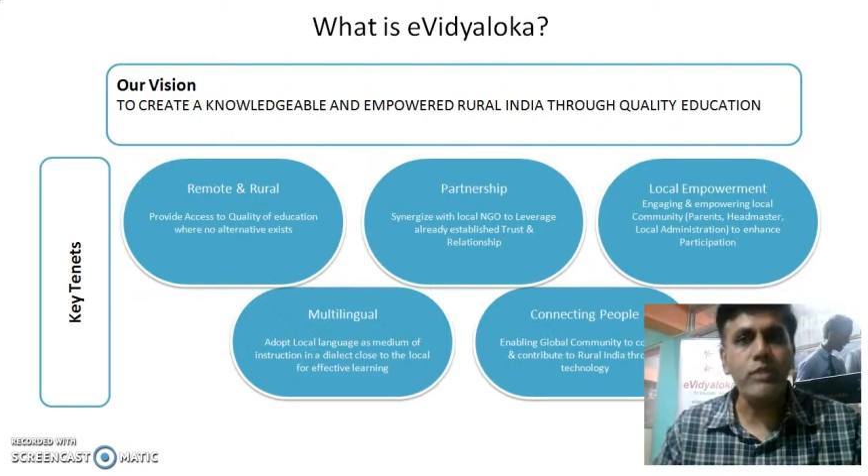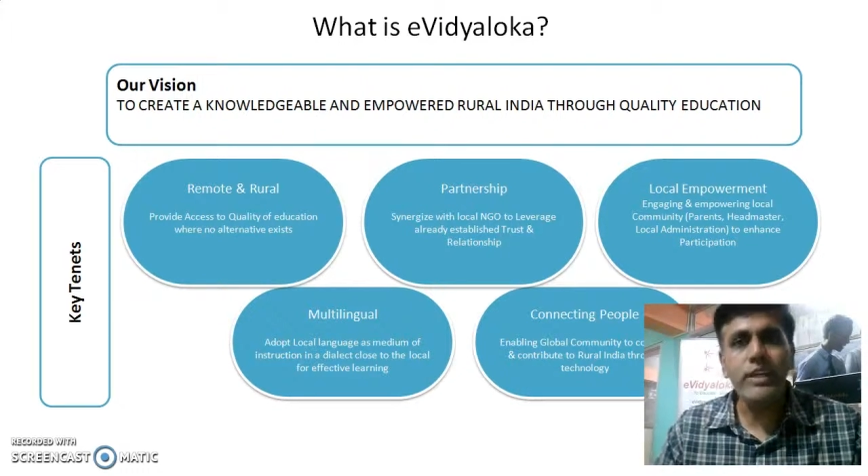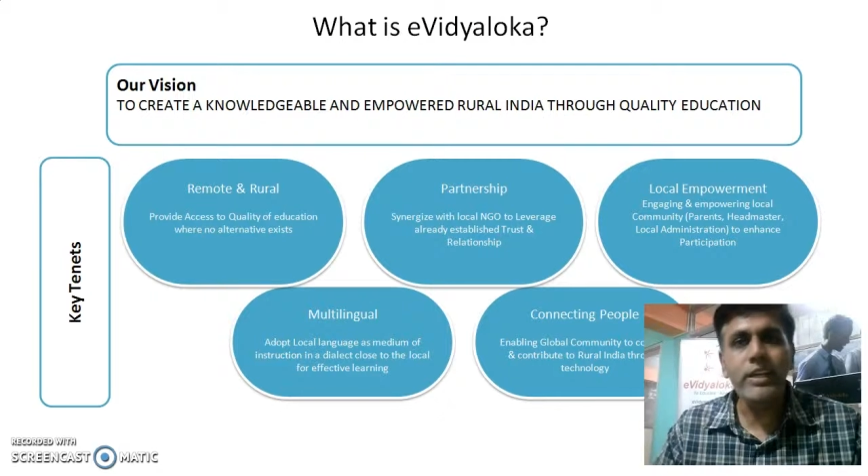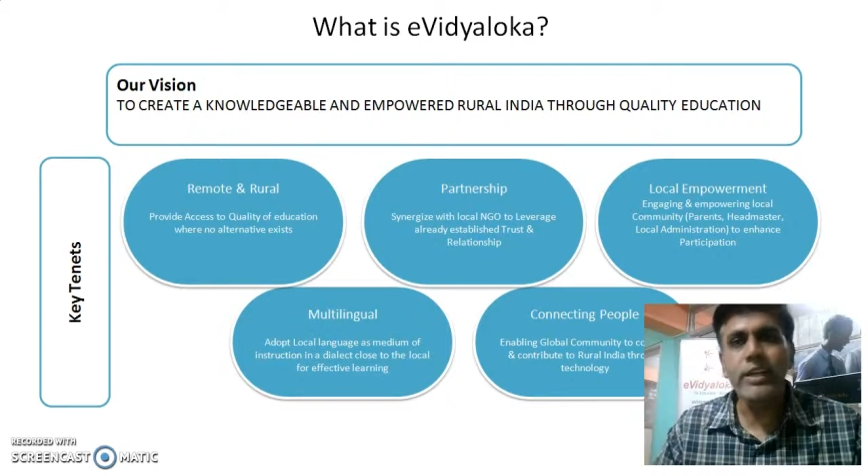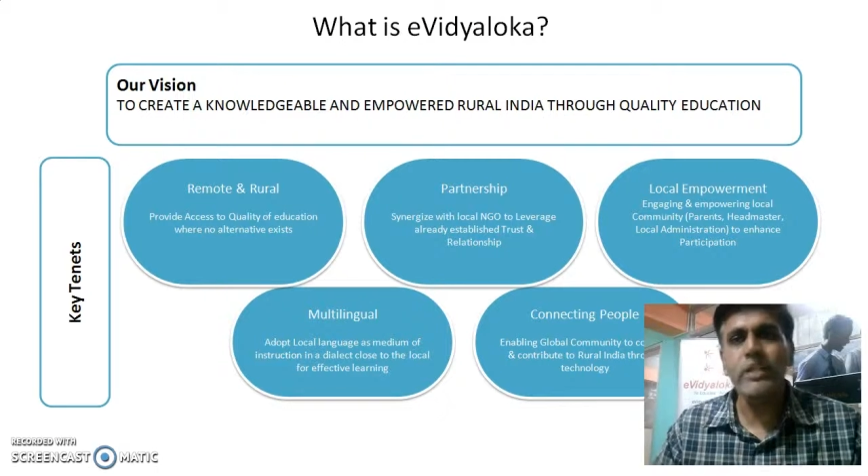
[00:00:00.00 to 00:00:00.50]

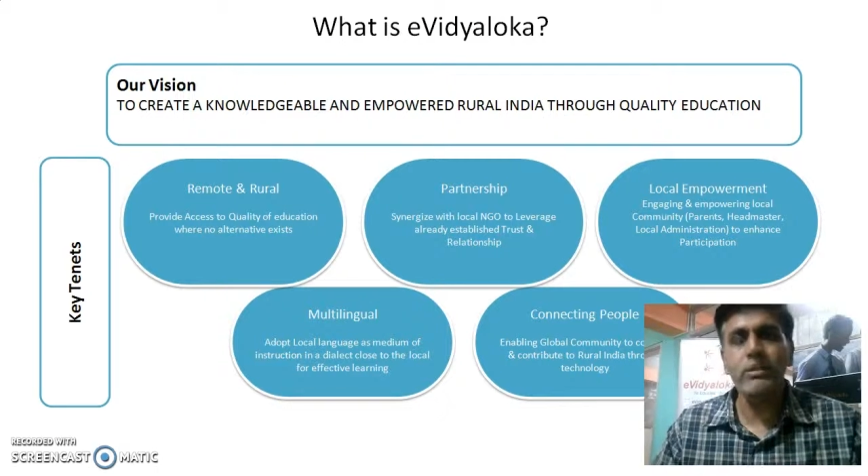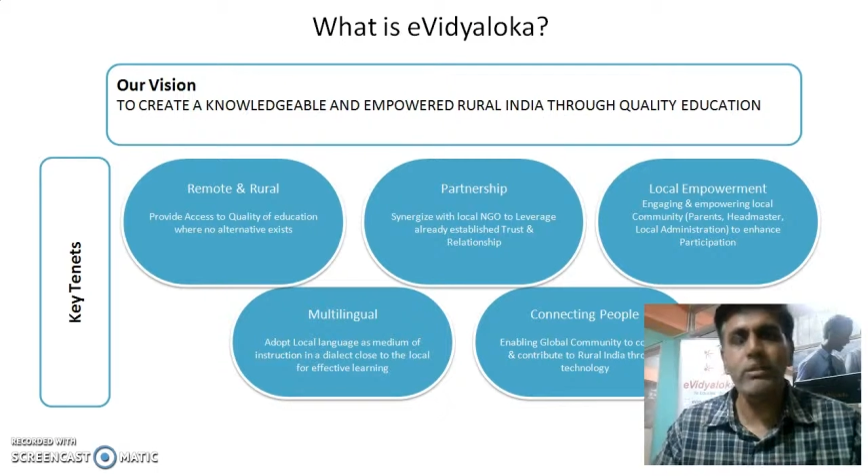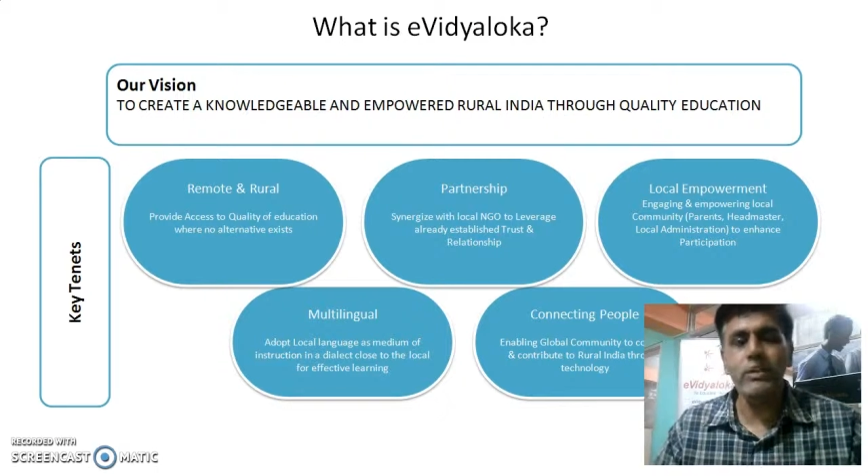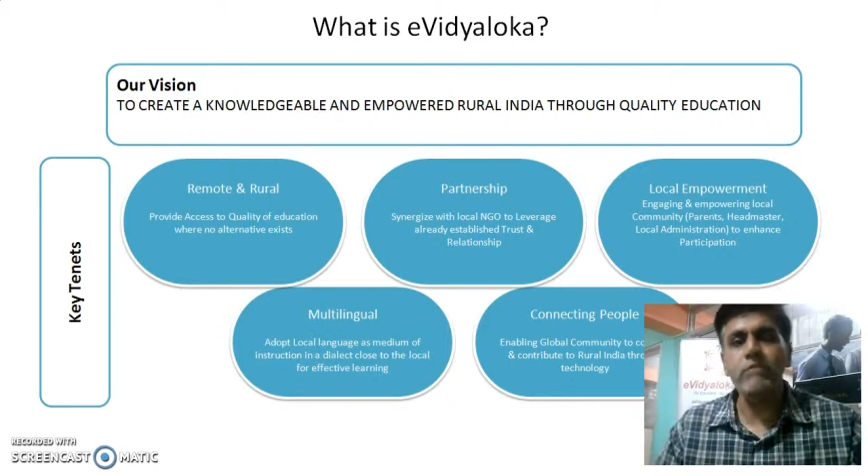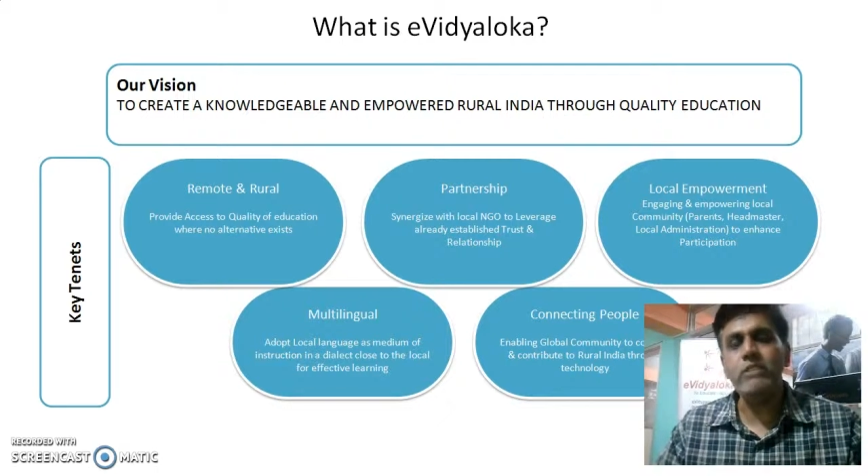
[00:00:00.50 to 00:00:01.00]
creating a
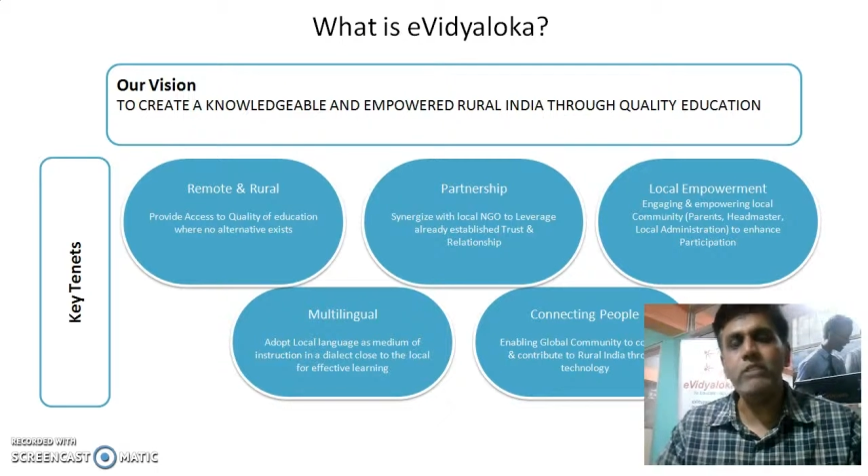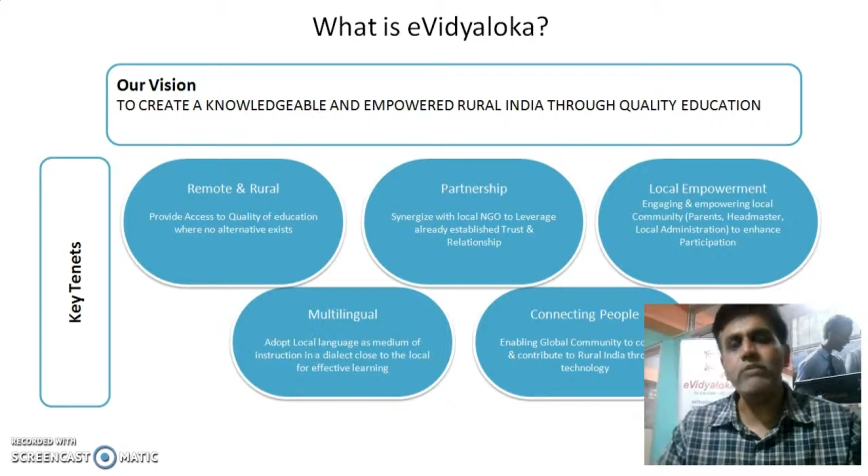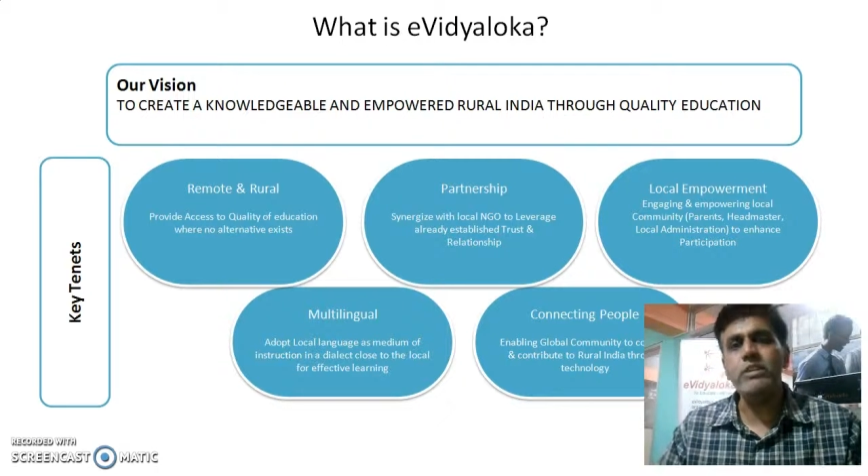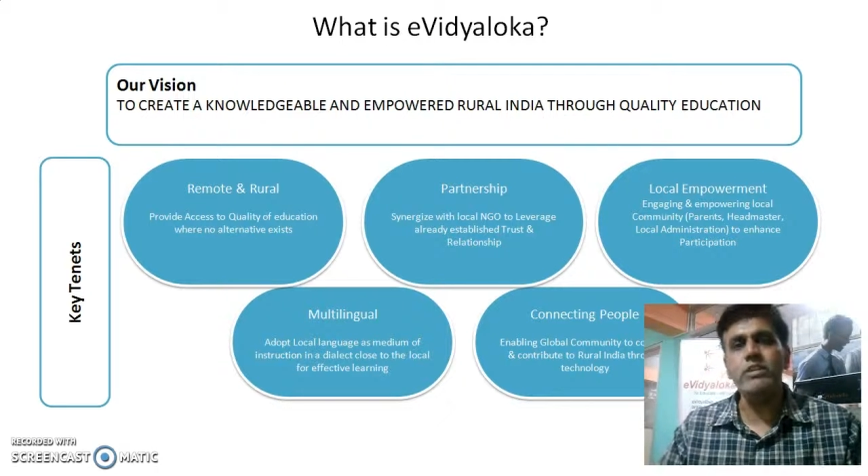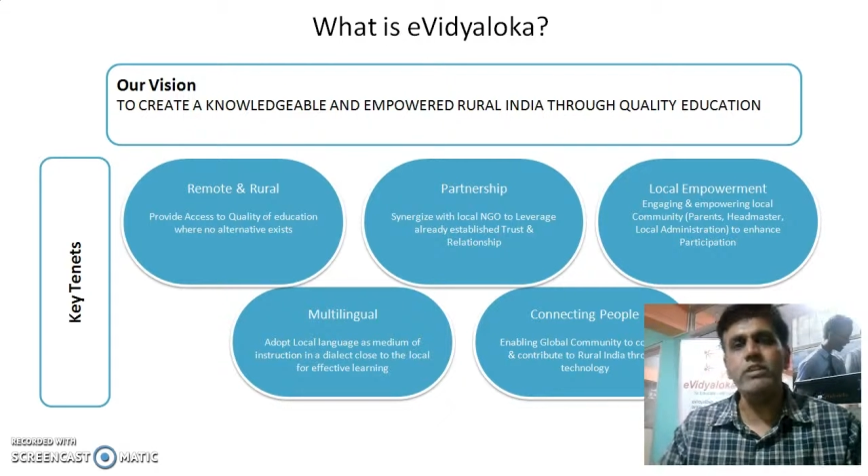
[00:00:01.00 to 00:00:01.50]
very
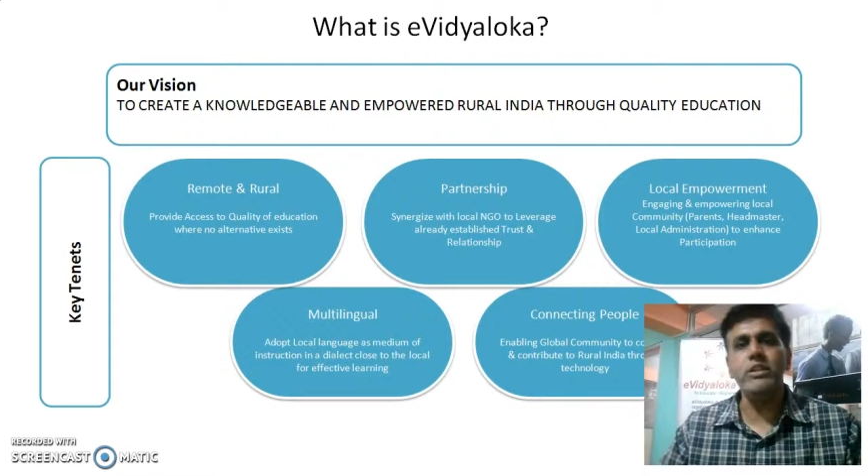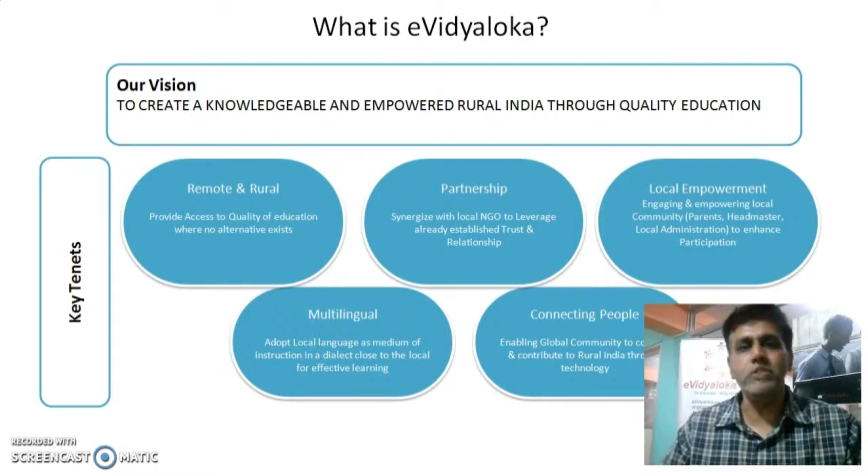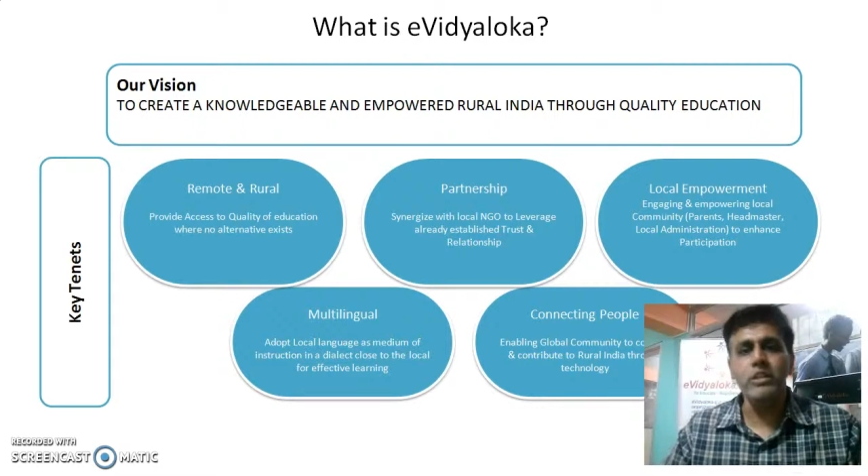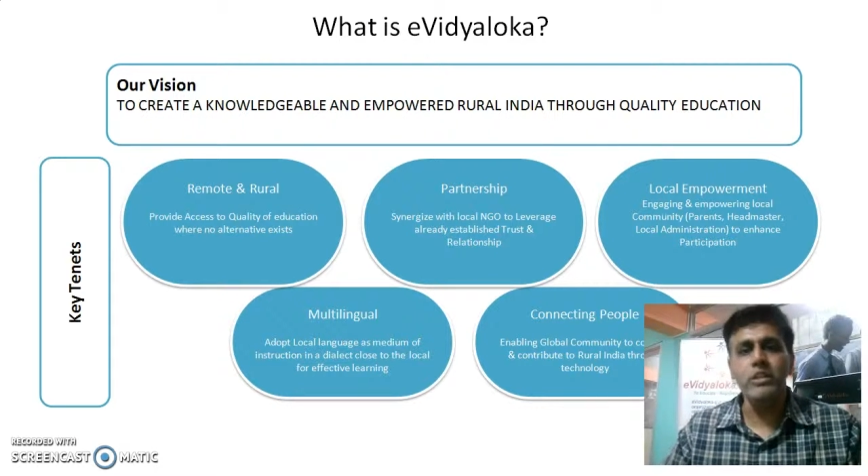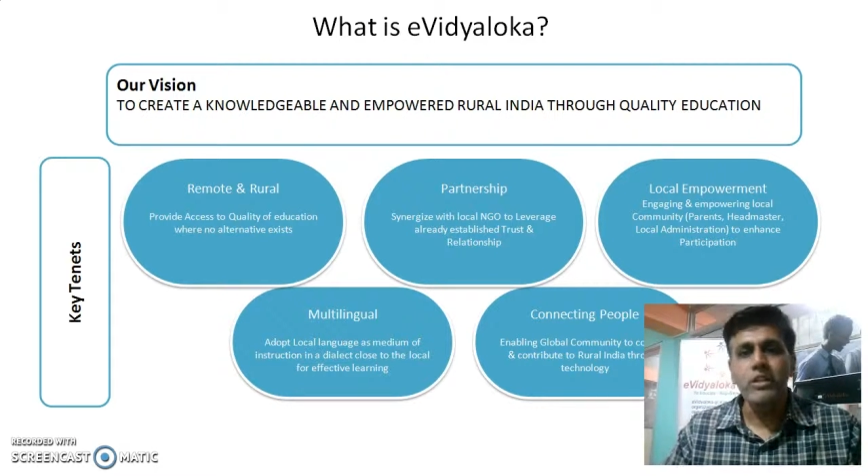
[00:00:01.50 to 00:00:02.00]
win-win
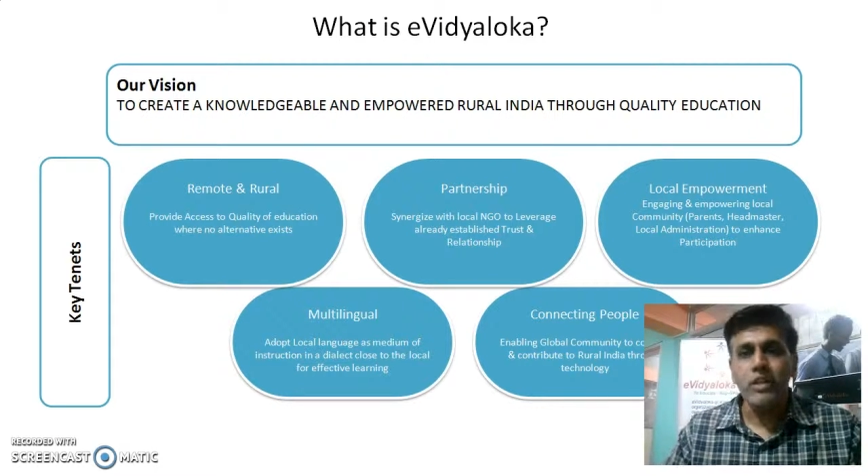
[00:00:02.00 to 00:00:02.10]
synergy